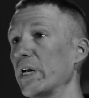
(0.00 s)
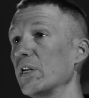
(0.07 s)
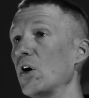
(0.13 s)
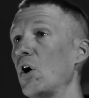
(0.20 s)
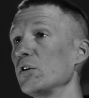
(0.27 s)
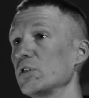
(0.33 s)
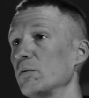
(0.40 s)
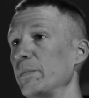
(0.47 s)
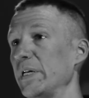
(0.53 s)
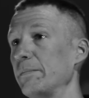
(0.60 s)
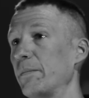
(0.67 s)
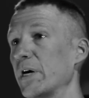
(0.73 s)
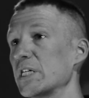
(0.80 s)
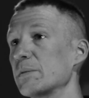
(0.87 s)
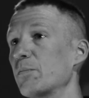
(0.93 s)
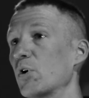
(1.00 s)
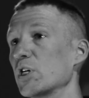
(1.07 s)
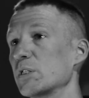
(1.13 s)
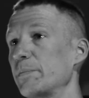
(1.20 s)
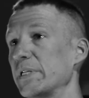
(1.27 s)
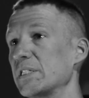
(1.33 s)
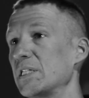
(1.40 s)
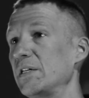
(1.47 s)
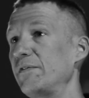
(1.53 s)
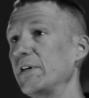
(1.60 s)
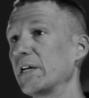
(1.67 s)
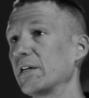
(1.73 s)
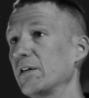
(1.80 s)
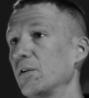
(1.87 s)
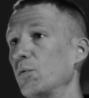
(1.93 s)
We can also be much more
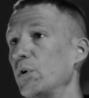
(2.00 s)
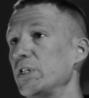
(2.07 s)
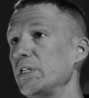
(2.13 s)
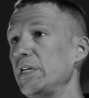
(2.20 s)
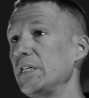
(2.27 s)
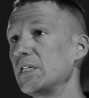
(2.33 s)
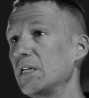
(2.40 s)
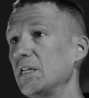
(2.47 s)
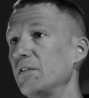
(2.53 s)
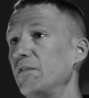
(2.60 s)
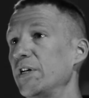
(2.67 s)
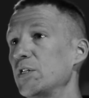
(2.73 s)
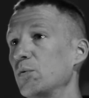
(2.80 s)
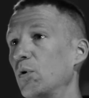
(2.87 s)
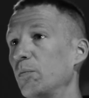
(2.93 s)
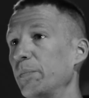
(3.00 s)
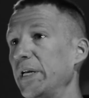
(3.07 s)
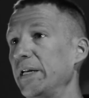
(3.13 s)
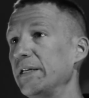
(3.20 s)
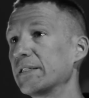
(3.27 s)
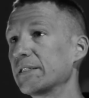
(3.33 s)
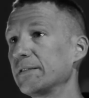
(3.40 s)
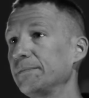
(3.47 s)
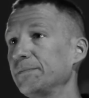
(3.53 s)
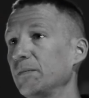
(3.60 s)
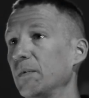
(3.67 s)
specific with each individual piece.